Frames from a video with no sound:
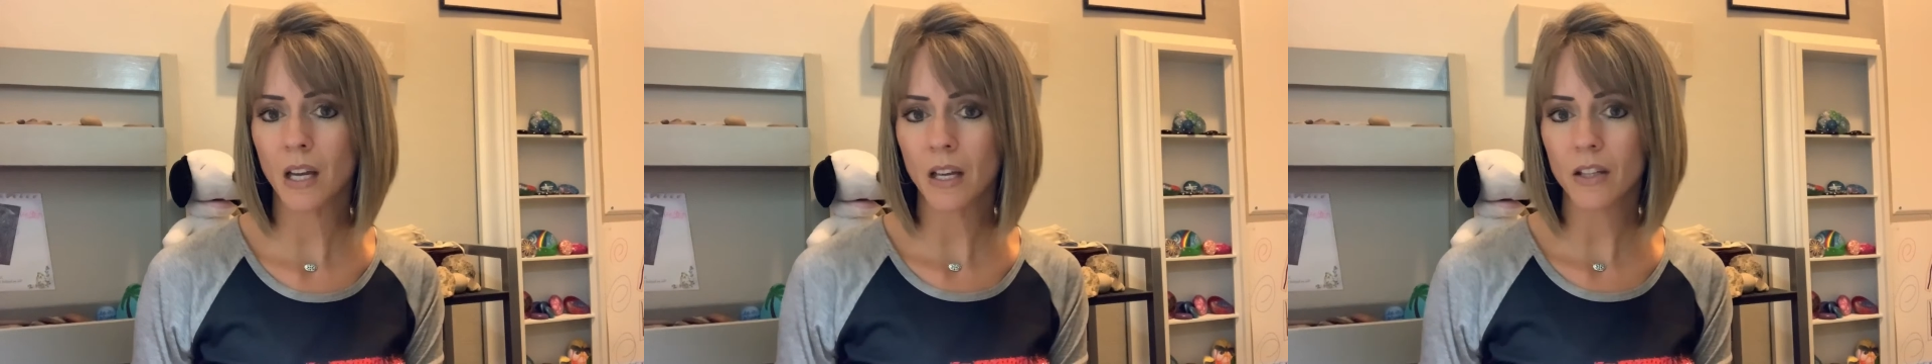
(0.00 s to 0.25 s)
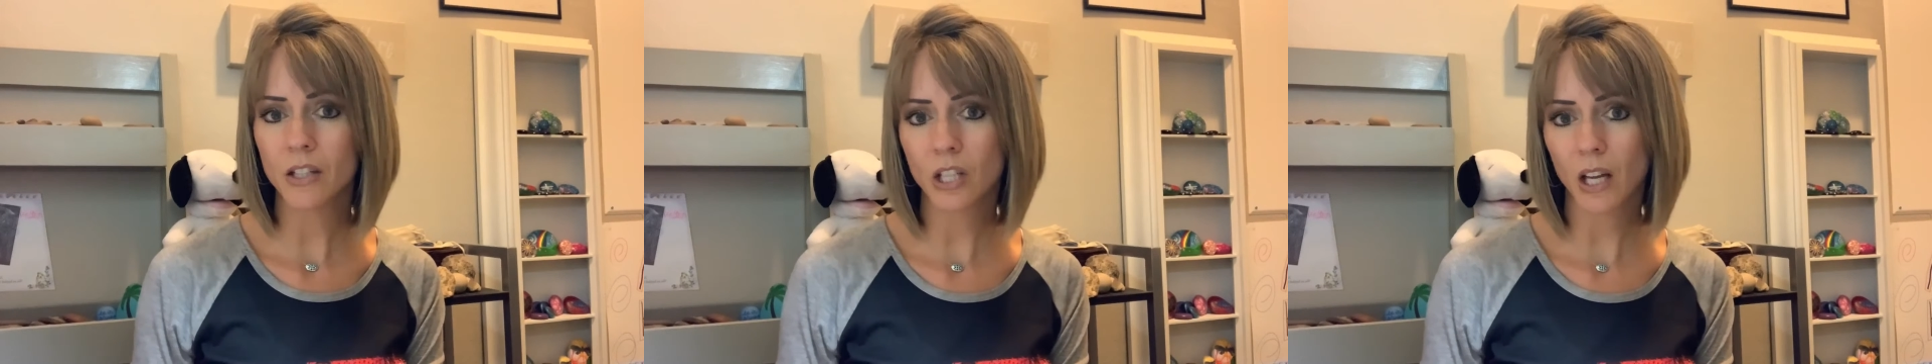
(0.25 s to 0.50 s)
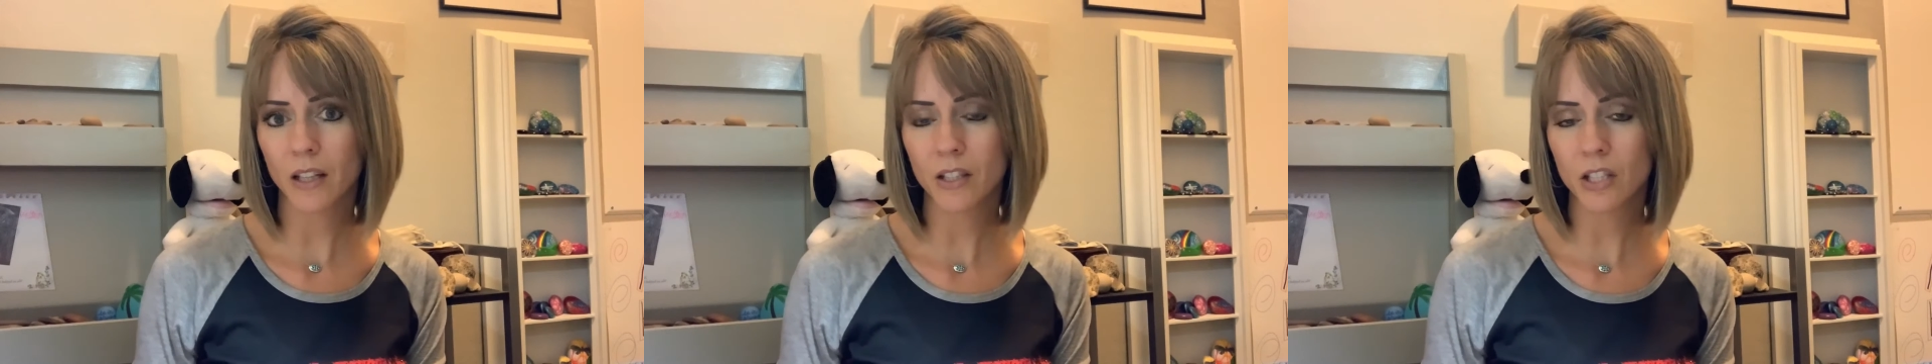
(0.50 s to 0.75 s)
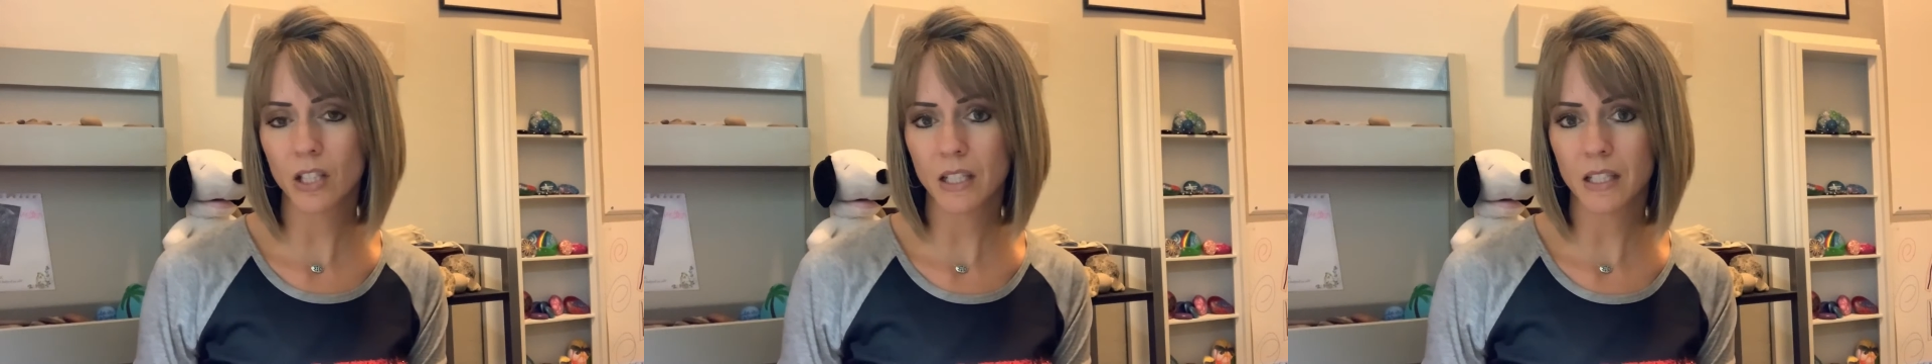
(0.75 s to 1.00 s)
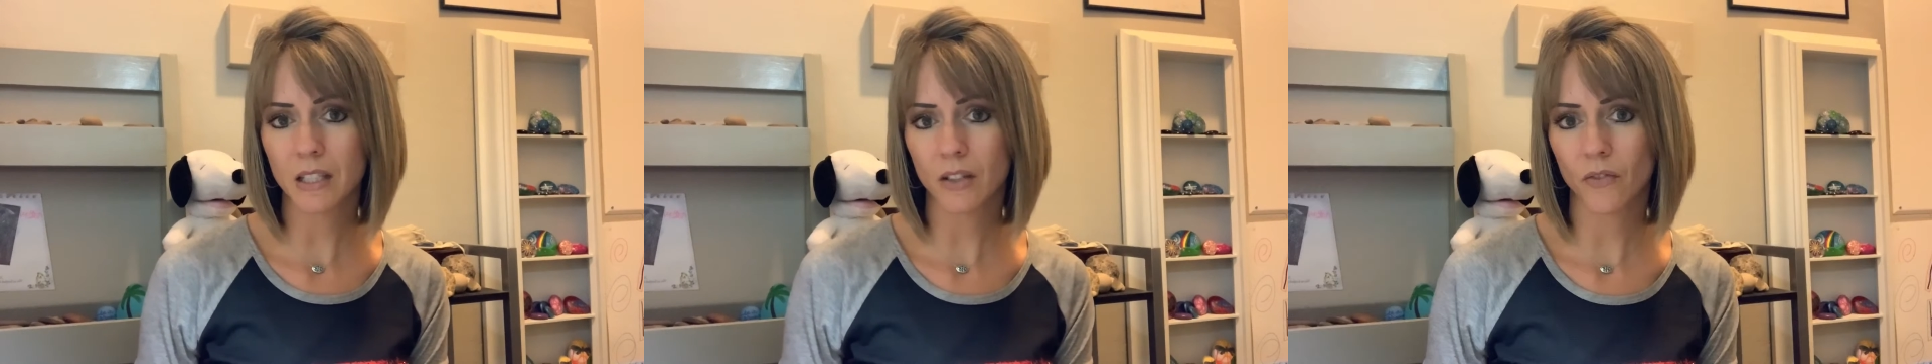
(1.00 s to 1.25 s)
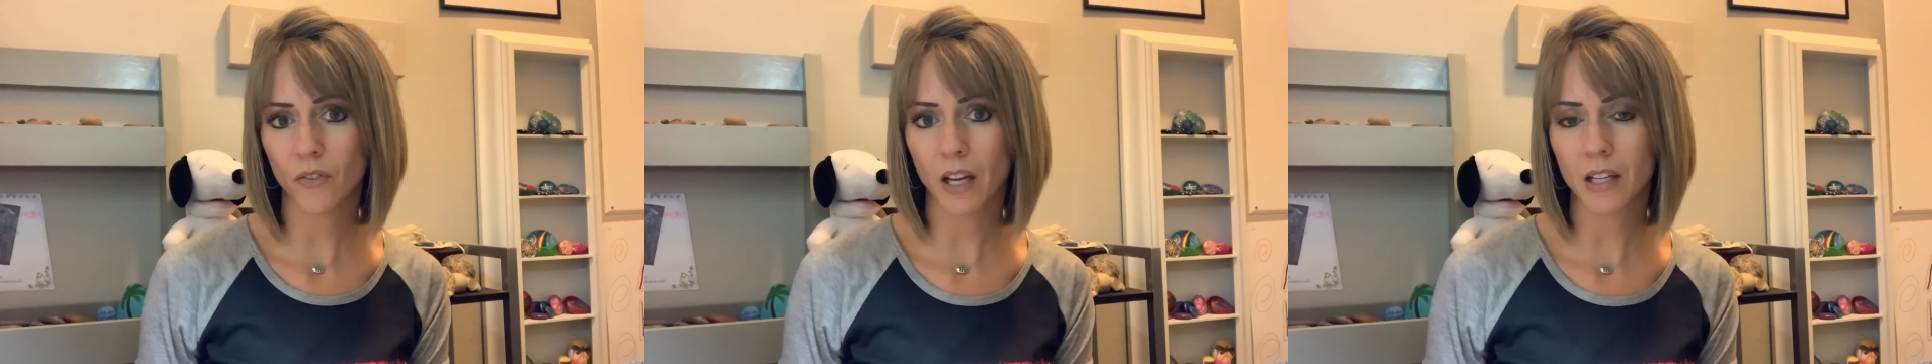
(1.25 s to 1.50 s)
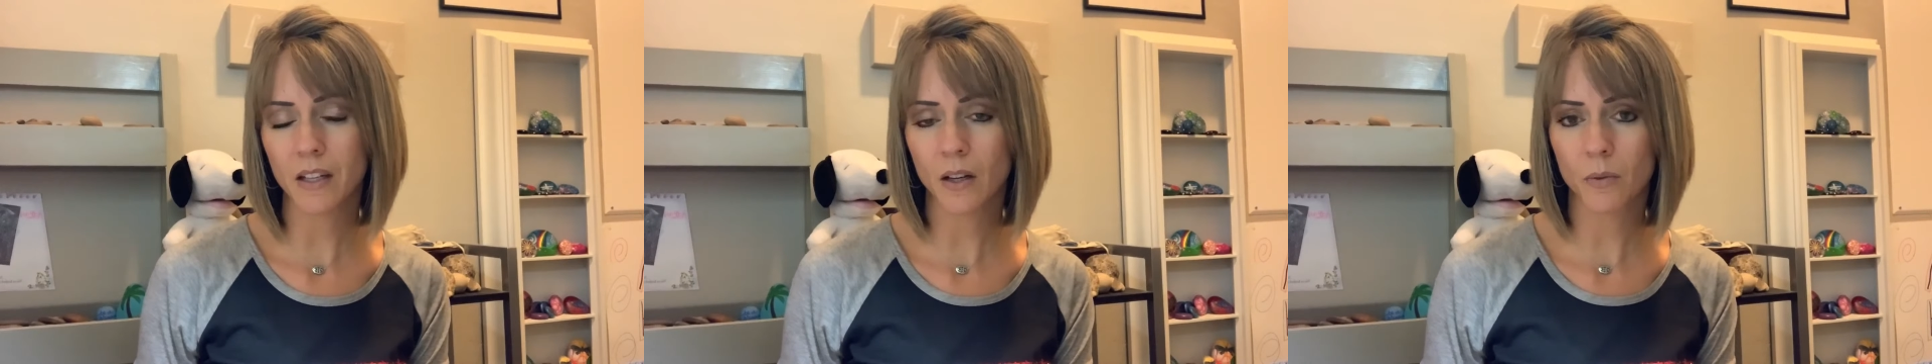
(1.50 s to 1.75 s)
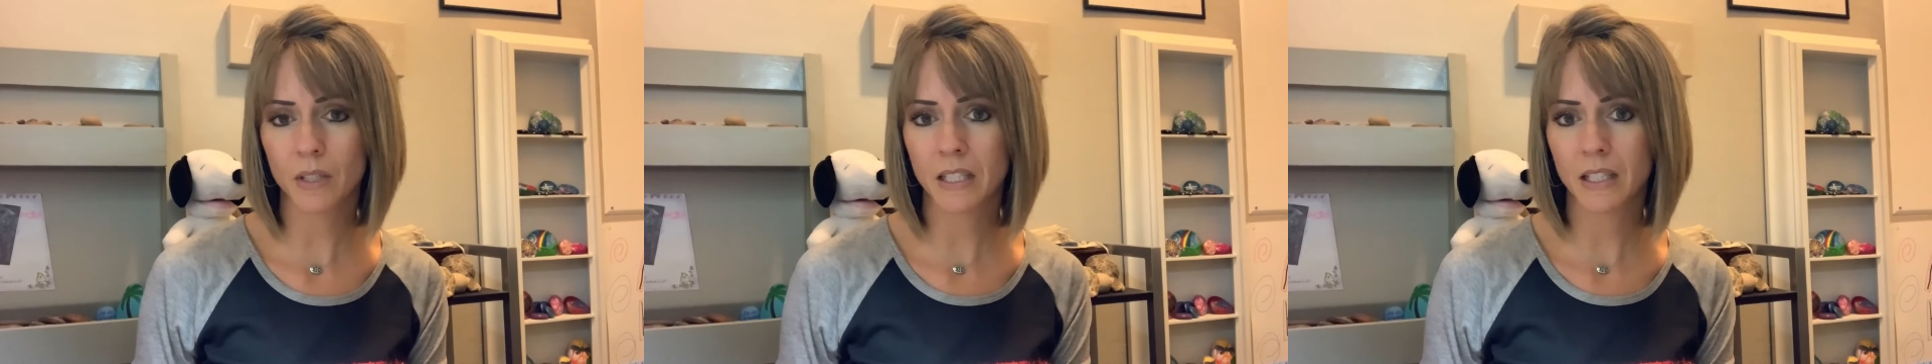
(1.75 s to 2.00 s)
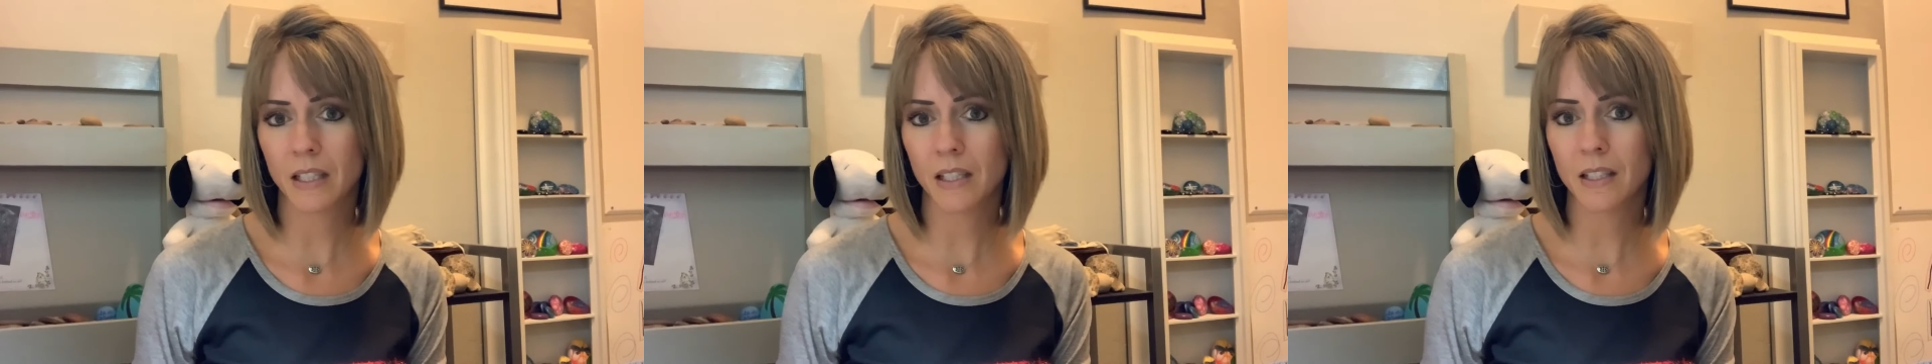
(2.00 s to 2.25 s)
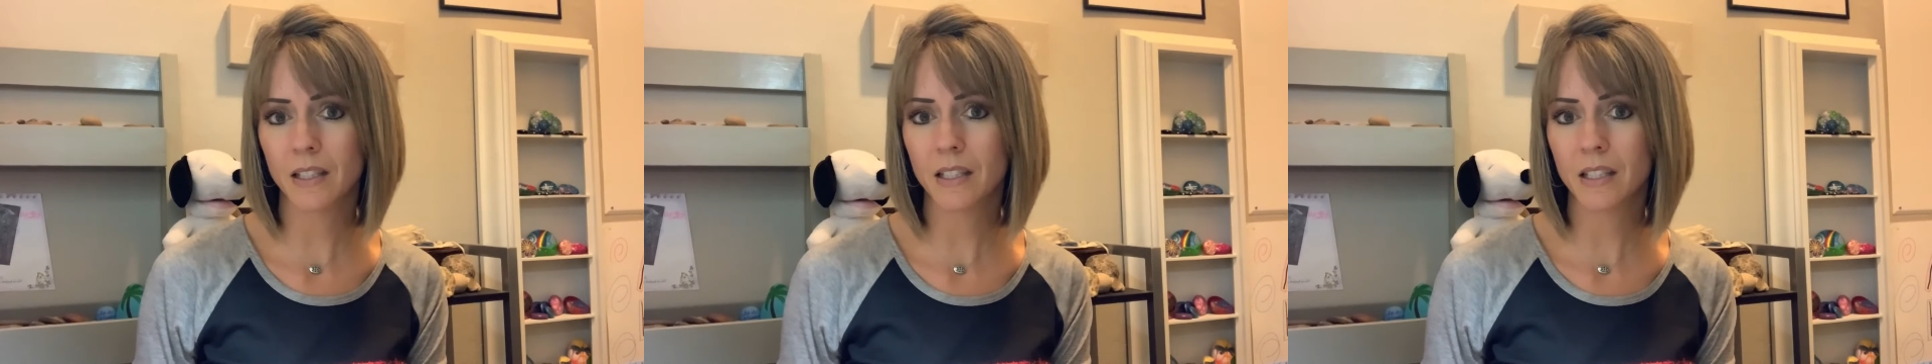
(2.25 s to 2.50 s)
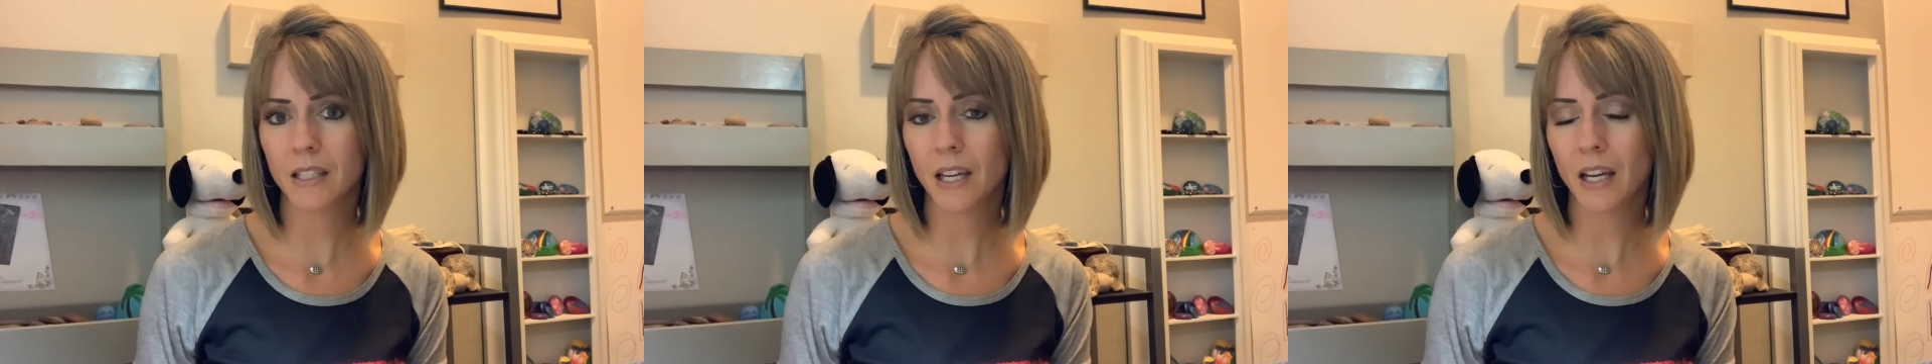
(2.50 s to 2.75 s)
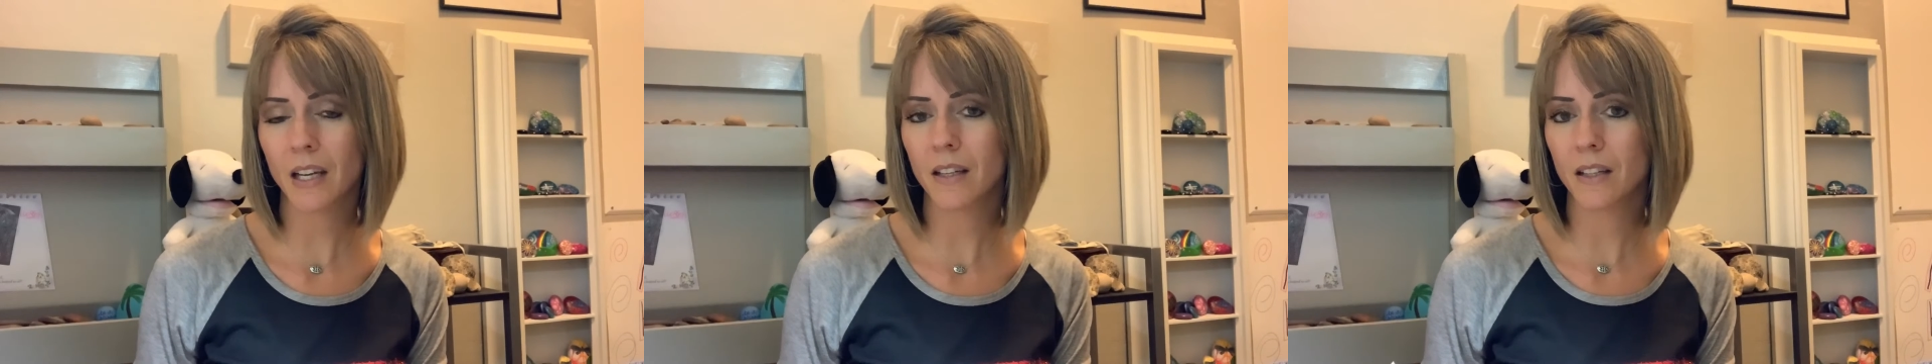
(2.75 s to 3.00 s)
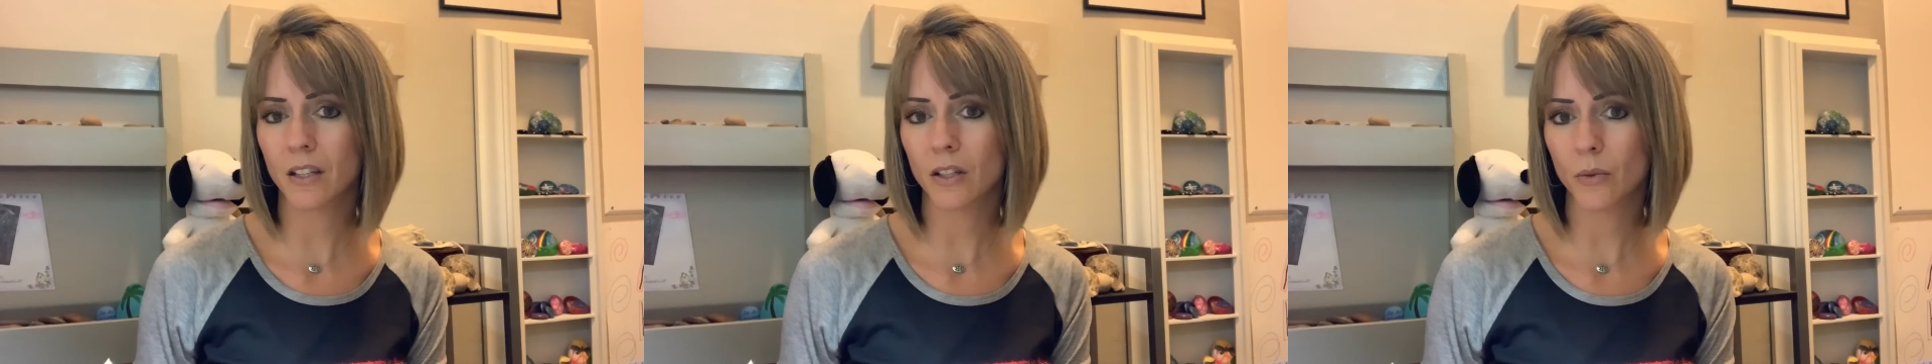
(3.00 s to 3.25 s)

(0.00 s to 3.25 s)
The challenge is to find out what city and state the